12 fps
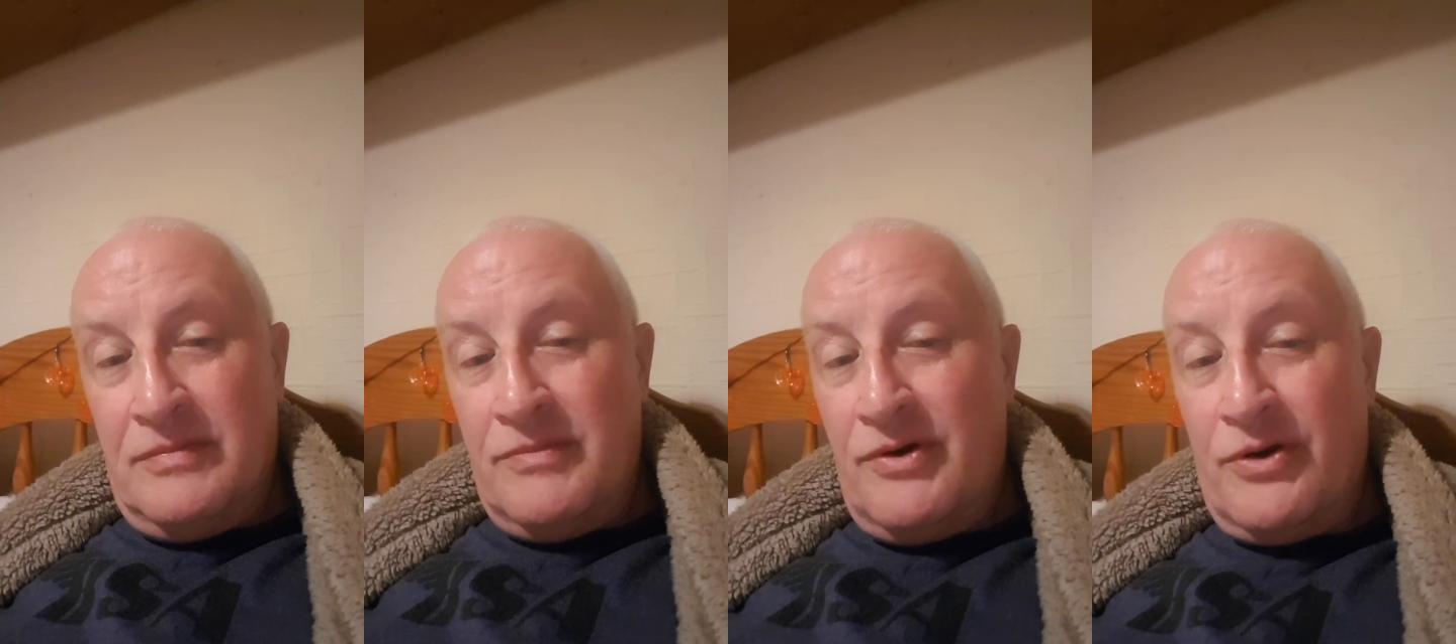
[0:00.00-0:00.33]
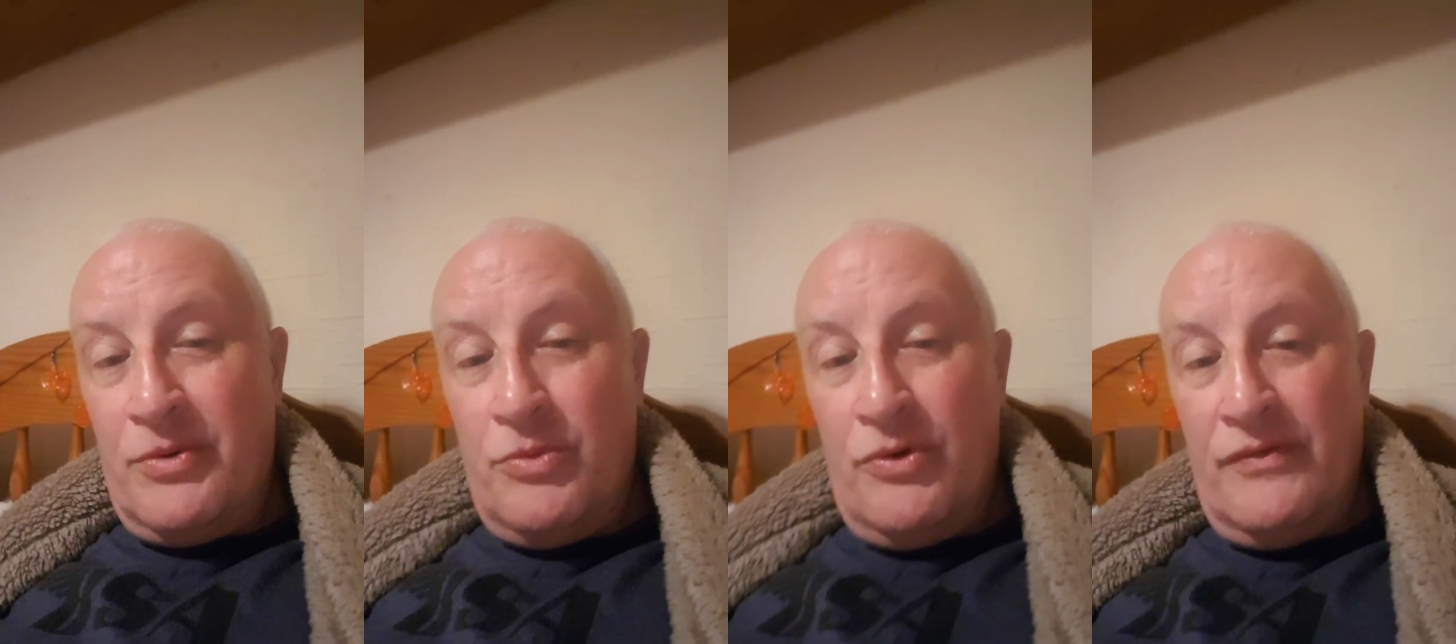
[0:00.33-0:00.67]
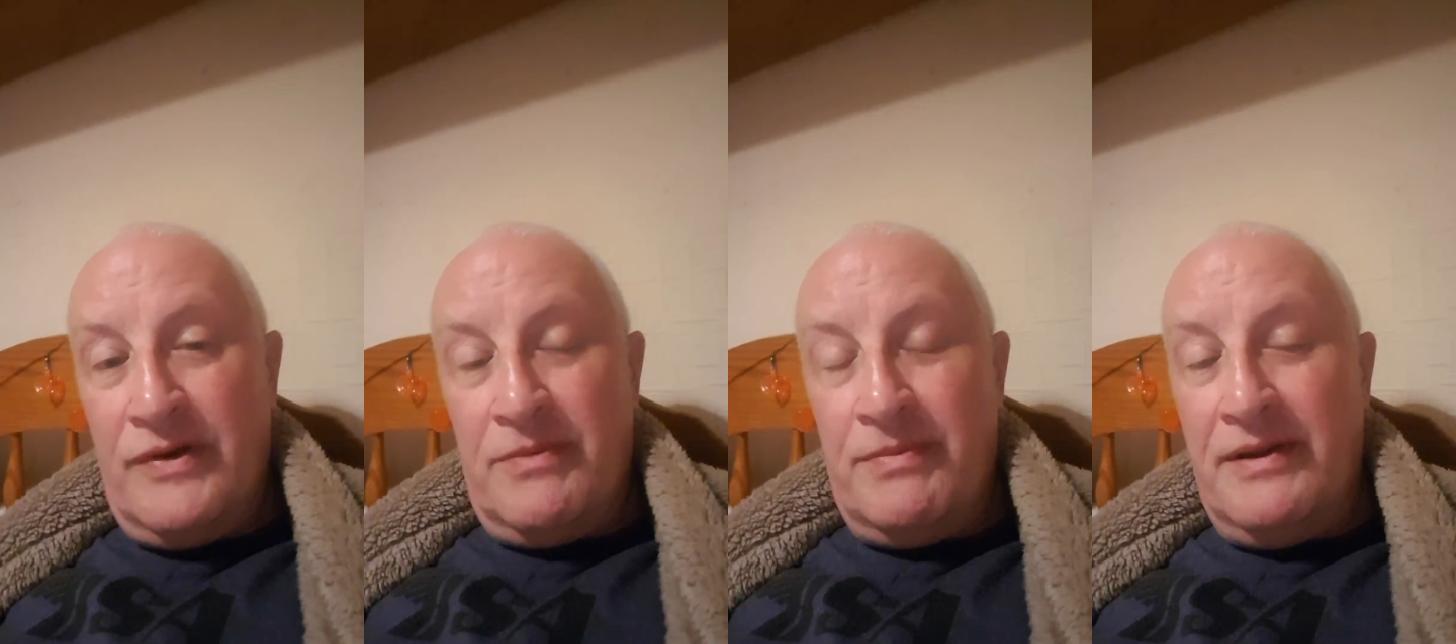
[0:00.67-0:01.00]
American War of
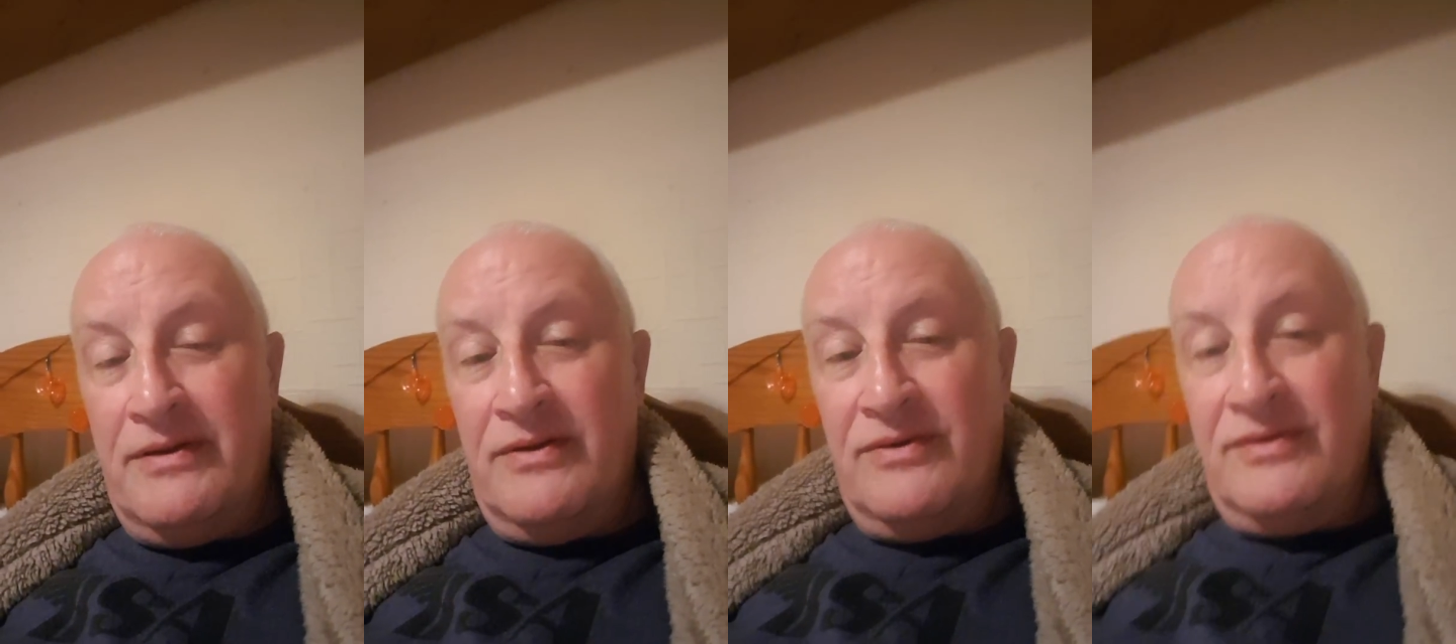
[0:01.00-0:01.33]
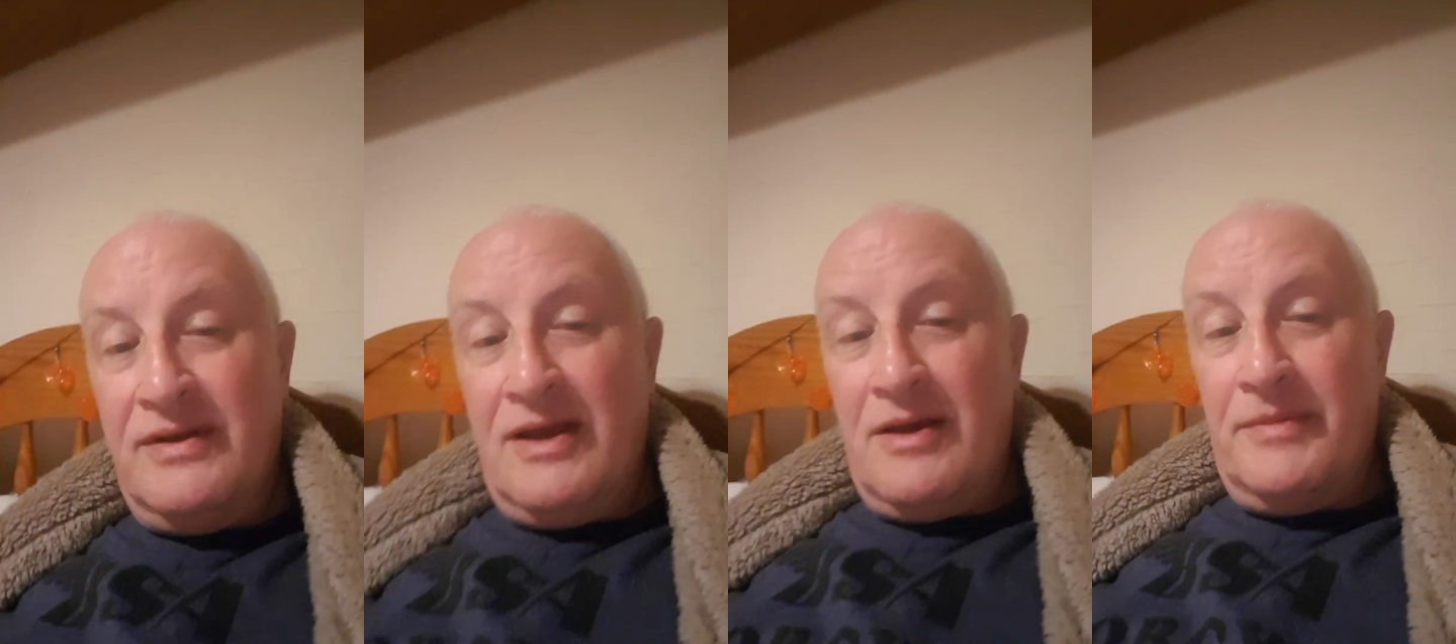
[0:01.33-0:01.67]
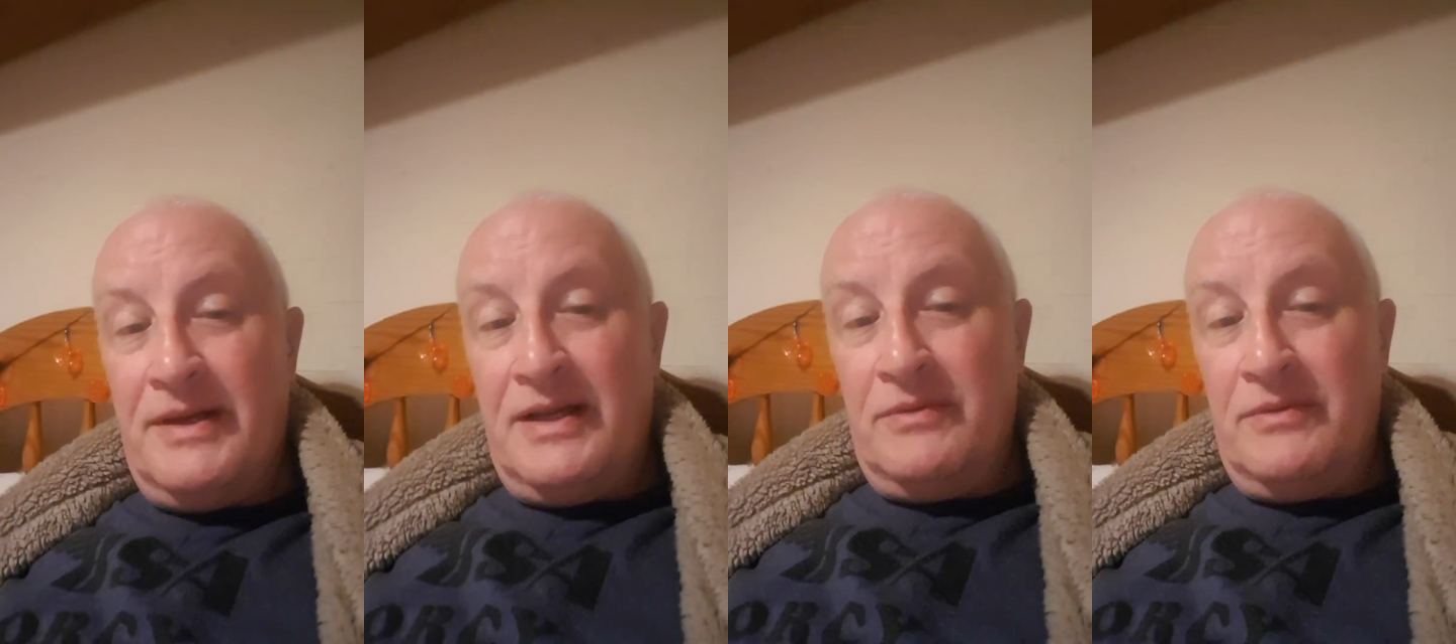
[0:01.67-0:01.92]
Independence, yeah, I mean,